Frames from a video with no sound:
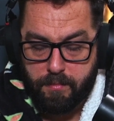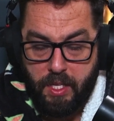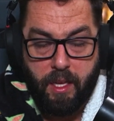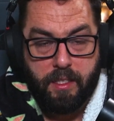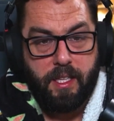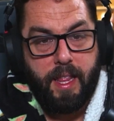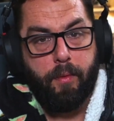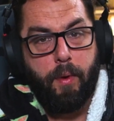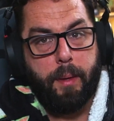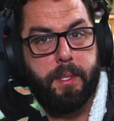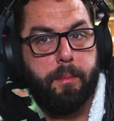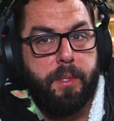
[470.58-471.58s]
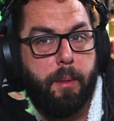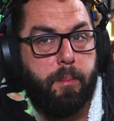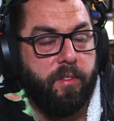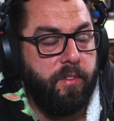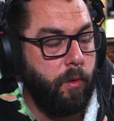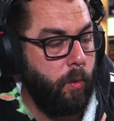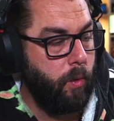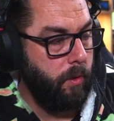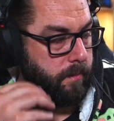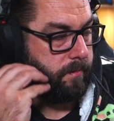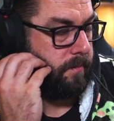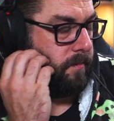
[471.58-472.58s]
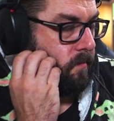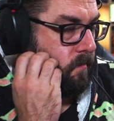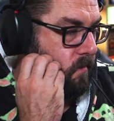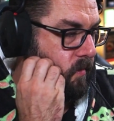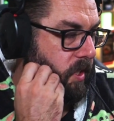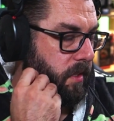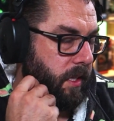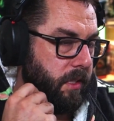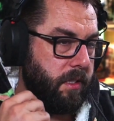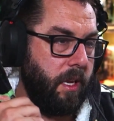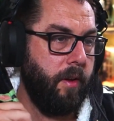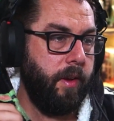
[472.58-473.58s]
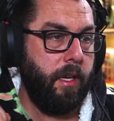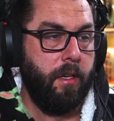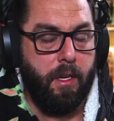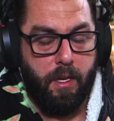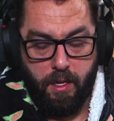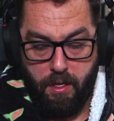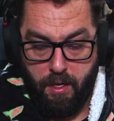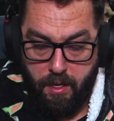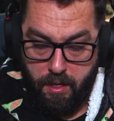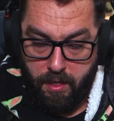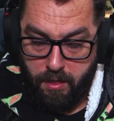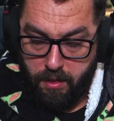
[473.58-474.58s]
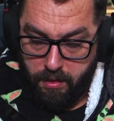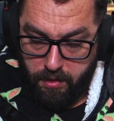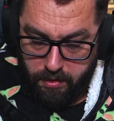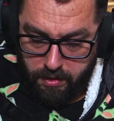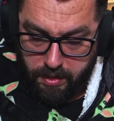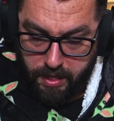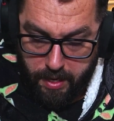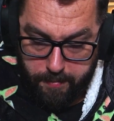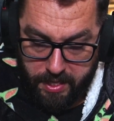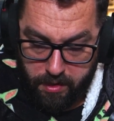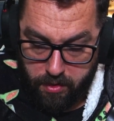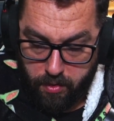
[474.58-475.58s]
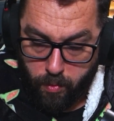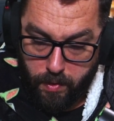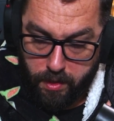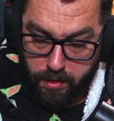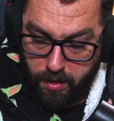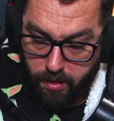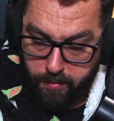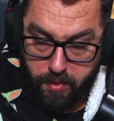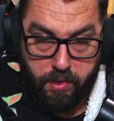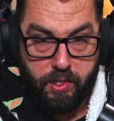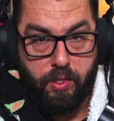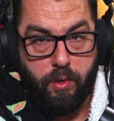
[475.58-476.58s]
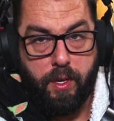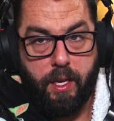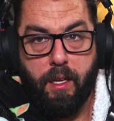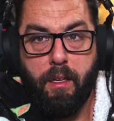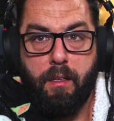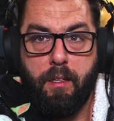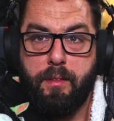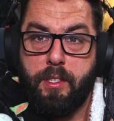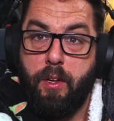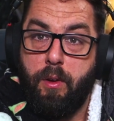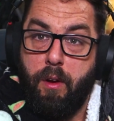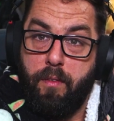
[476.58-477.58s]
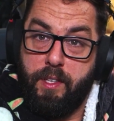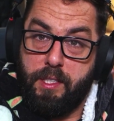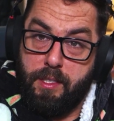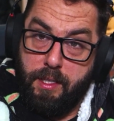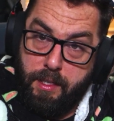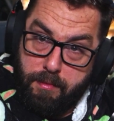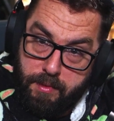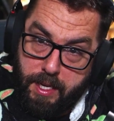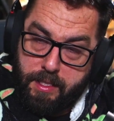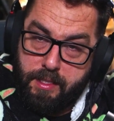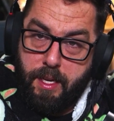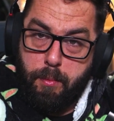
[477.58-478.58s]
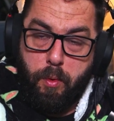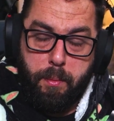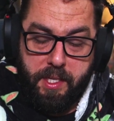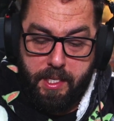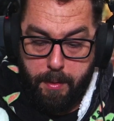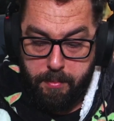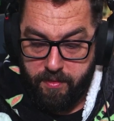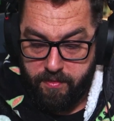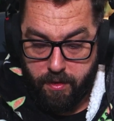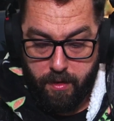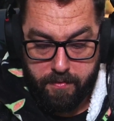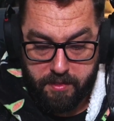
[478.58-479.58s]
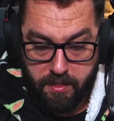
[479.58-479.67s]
So that wraps up chapter 4. So things are coming along well. I hope you're enjoying it. So obviously, next up will be chapter 5. So